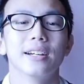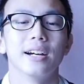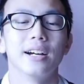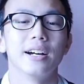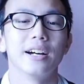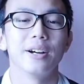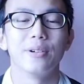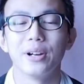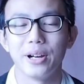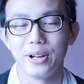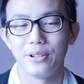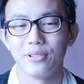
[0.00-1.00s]

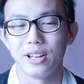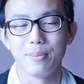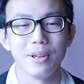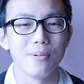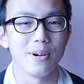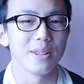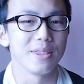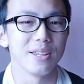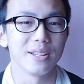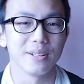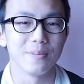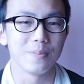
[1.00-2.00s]
I have to admit one
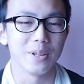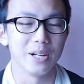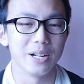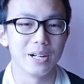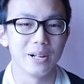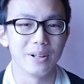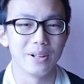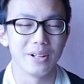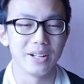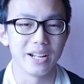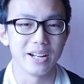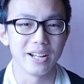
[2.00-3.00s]
thing.
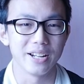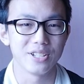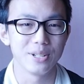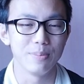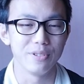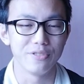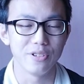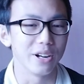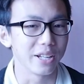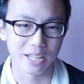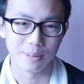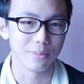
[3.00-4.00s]
That actually before
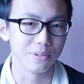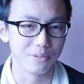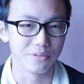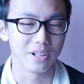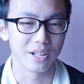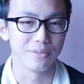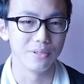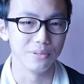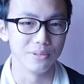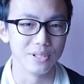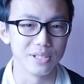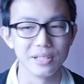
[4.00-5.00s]
I flew
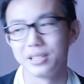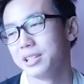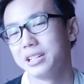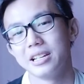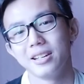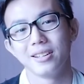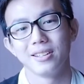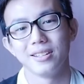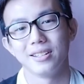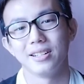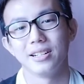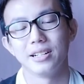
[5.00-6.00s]
to Sydney,
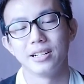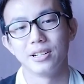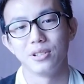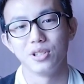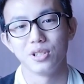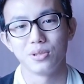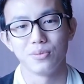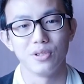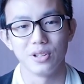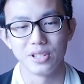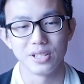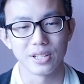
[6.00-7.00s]
just
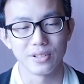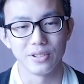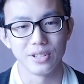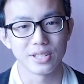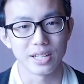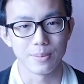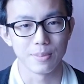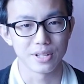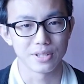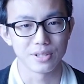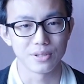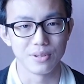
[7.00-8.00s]
for this
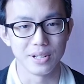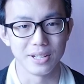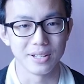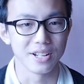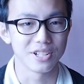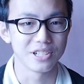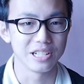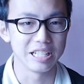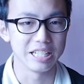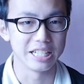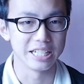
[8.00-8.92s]
IMAX screening, actually,